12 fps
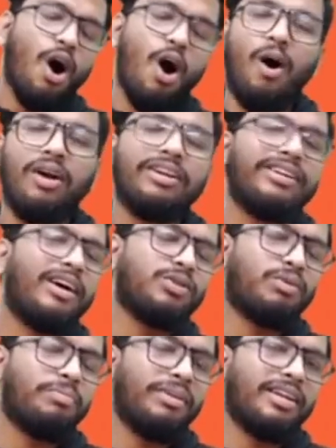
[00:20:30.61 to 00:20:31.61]
All your
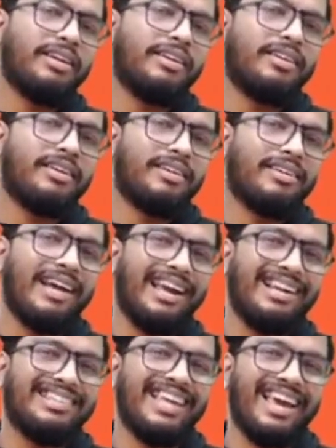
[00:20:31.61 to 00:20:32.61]
doubts will be cleared
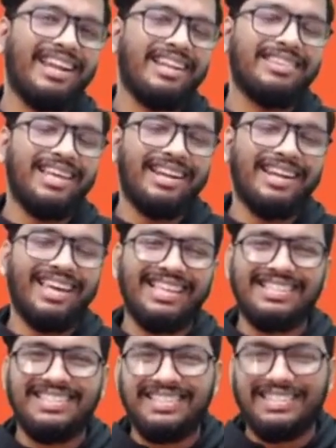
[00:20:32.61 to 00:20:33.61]
right there and then
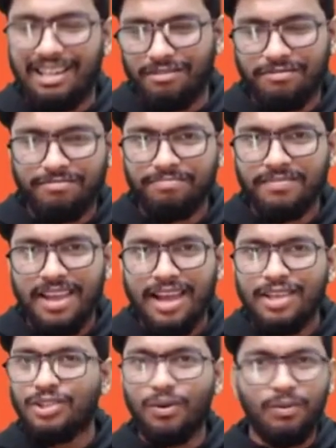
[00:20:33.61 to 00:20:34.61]
itself.
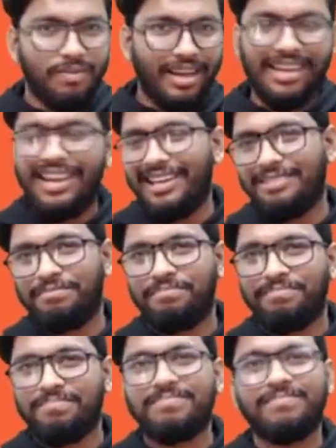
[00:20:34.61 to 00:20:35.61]
So
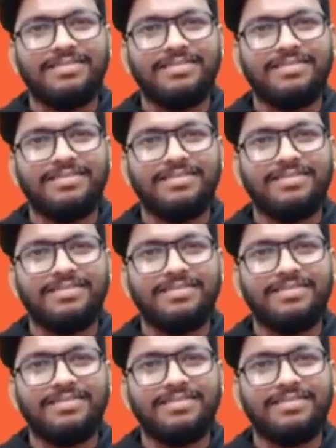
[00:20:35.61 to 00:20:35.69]
again,